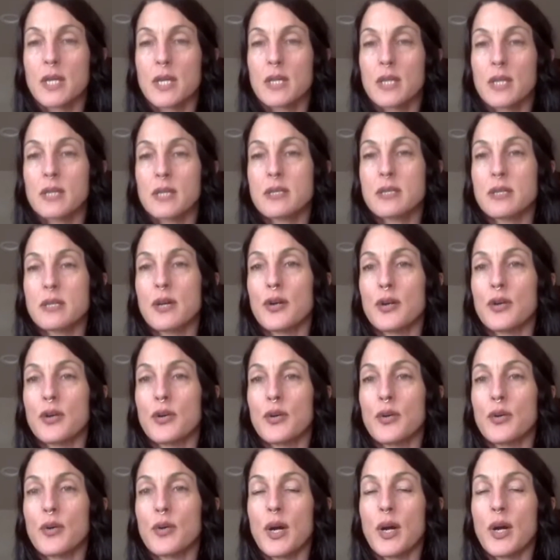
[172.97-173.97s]

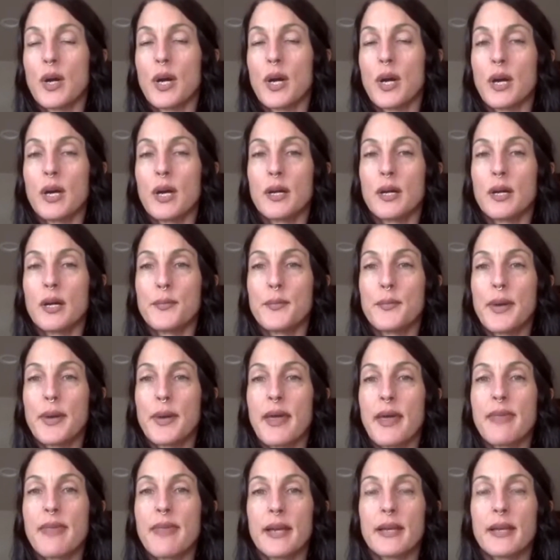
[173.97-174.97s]
So, and
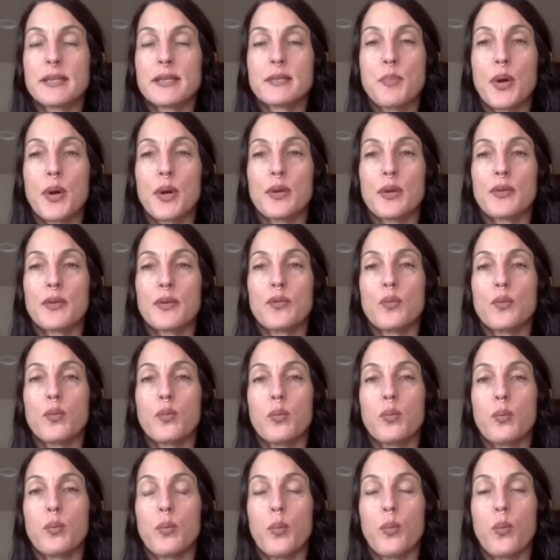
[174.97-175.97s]
that is part of
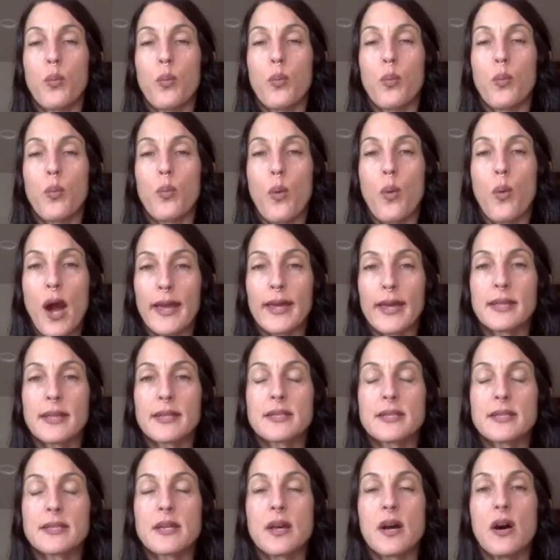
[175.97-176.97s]
why
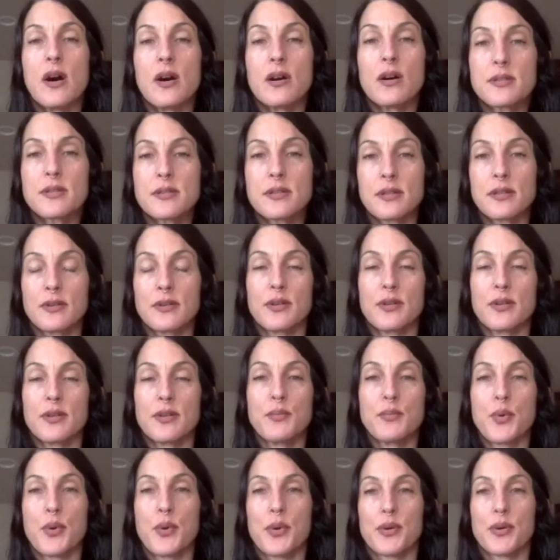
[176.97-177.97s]
it's also
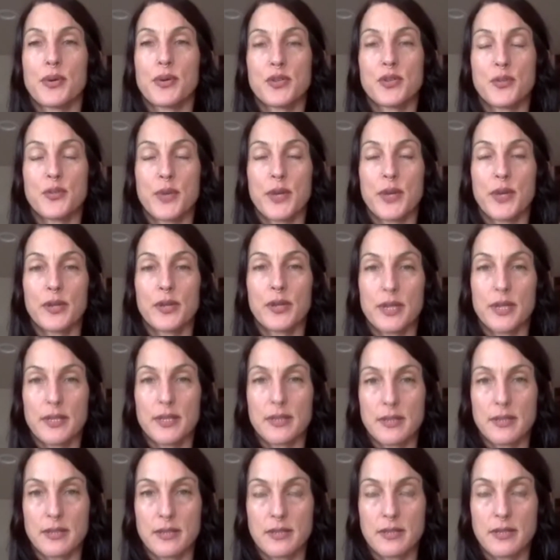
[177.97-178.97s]
important to wear your
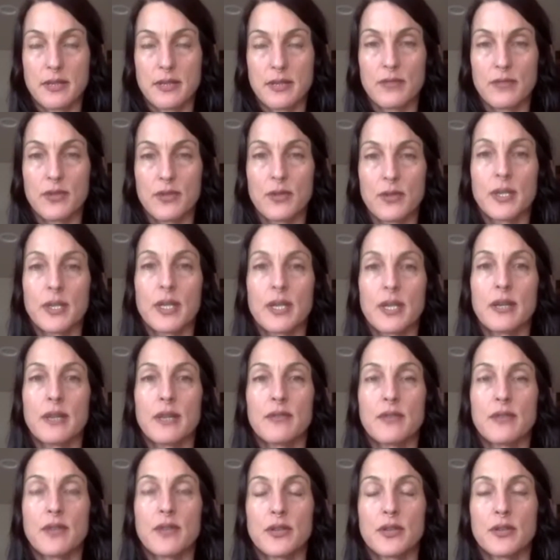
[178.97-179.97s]
lenses of unity,
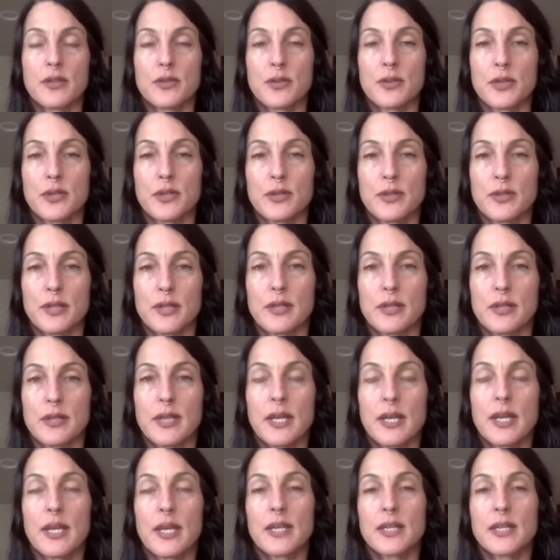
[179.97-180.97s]
of non-dual union,
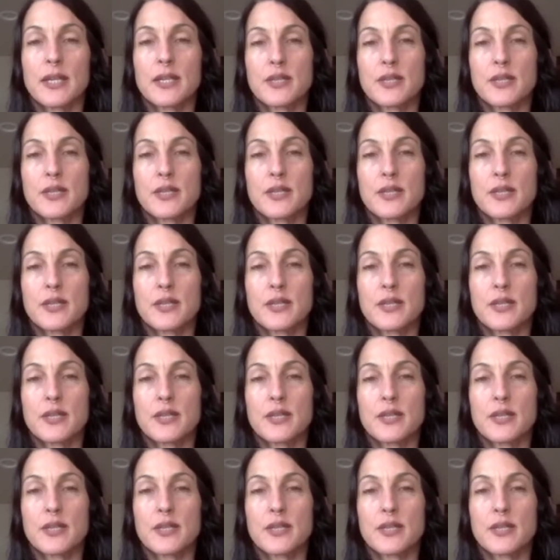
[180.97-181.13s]
is to